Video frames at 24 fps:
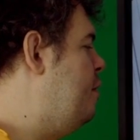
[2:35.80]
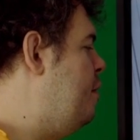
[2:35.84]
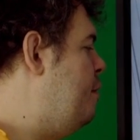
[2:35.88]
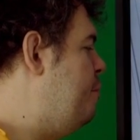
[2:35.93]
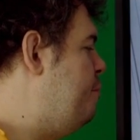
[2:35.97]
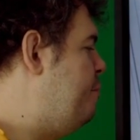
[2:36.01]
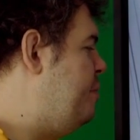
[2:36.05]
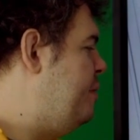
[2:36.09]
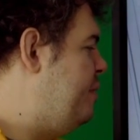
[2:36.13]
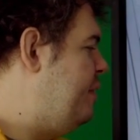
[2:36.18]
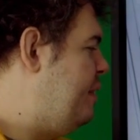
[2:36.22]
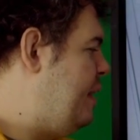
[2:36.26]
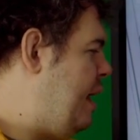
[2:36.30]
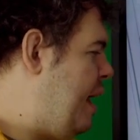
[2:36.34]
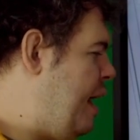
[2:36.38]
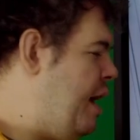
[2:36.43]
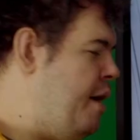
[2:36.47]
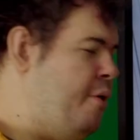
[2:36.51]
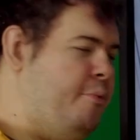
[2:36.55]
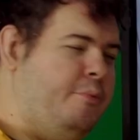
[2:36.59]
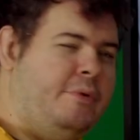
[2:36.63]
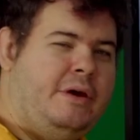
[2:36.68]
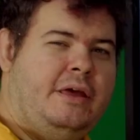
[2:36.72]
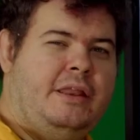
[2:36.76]
but now
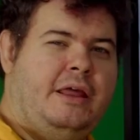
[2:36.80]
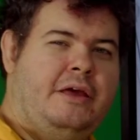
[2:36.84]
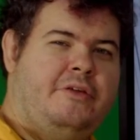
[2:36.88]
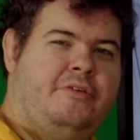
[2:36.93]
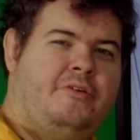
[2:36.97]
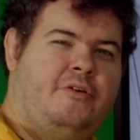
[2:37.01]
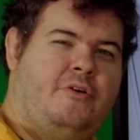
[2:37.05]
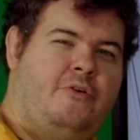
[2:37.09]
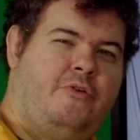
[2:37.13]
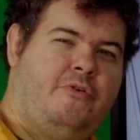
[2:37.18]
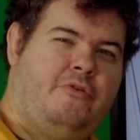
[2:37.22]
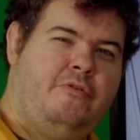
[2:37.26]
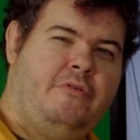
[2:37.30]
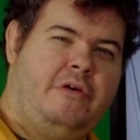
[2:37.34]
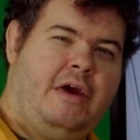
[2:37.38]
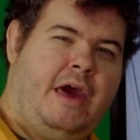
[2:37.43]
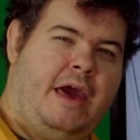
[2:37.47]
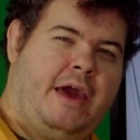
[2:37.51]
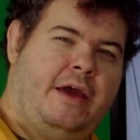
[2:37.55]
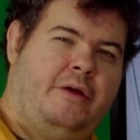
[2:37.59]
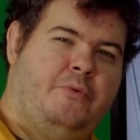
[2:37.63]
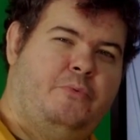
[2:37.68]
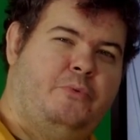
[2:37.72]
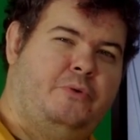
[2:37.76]
we need to
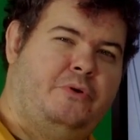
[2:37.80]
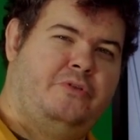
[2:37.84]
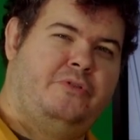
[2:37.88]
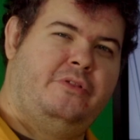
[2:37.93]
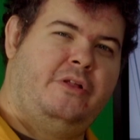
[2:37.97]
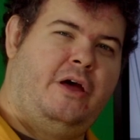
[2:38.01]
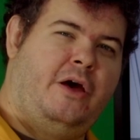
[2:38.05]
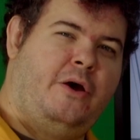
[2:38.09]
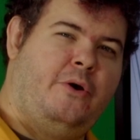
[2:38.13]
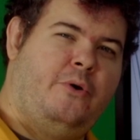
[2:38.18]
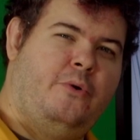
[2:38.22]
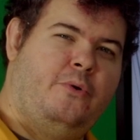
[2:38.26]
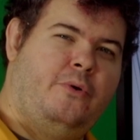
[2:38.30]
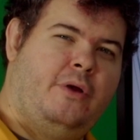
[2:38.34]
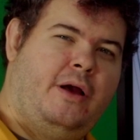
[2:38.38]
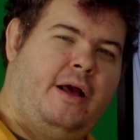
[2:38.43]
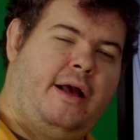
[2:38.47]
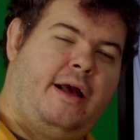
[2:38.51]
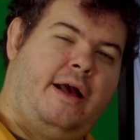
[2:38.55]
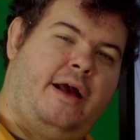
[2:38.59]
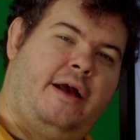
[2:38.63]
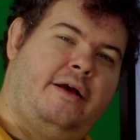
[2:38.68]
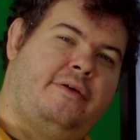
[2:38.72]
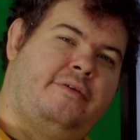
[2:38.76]
create what is known
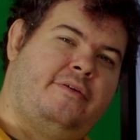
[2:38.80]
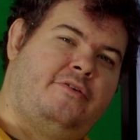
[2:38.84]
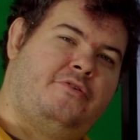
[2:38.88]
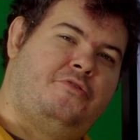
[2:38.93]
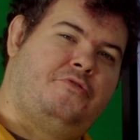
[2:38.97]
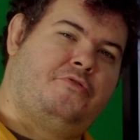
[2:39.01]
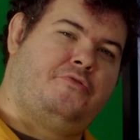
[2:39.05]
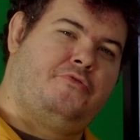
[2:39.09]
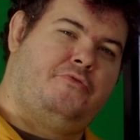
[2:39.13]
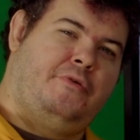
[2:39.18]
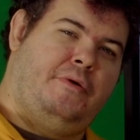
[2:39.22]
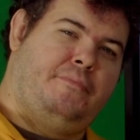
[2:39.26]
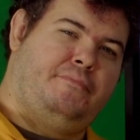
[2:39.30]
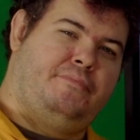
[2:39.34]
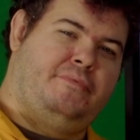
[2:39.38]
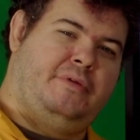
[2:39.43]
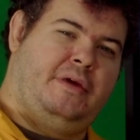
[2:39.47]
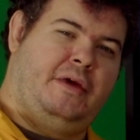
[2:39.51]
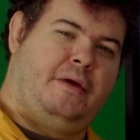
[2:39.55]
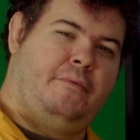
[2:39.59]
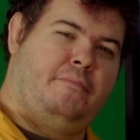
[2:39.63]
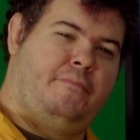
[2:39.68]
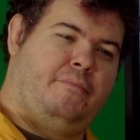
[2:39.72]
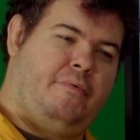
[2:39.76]
as a
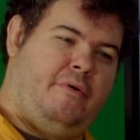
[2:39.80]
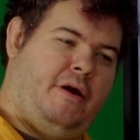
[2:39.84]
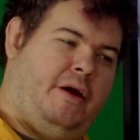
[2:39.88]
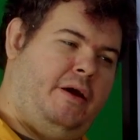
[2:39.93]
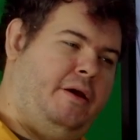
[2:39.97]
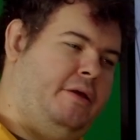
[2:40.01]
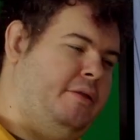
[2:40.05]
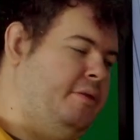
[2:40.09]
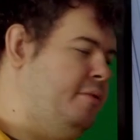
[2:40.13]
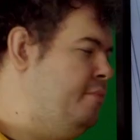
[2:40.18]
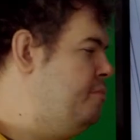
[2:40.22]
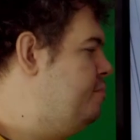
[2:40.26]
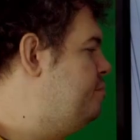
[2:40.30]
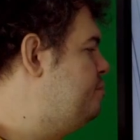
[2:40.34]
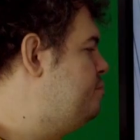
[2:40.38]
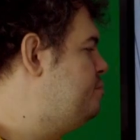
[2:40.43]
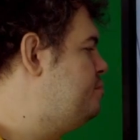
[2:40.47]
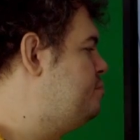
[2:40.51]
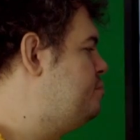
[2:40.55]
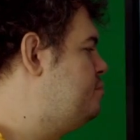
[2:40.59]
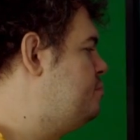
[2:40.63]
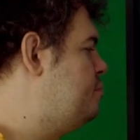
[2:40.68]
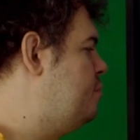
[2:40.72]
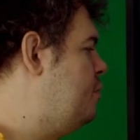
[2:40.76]
scripting brain.
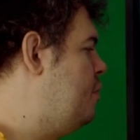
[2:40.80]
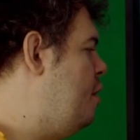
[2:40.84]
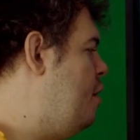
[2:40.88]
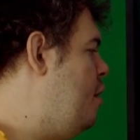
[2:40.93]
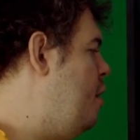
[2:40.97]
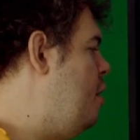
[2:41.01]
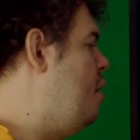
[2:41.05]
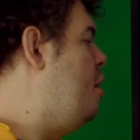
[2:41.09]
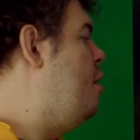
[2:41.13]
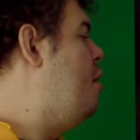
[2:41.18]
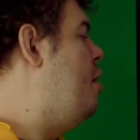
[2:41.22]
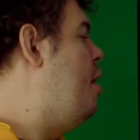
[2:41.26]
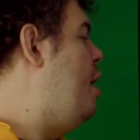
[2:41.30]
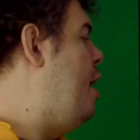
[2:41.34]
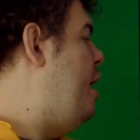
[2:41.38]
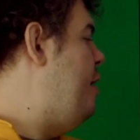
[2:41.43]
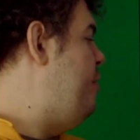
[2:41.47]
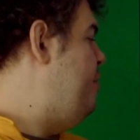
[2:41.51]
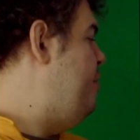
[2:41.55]
And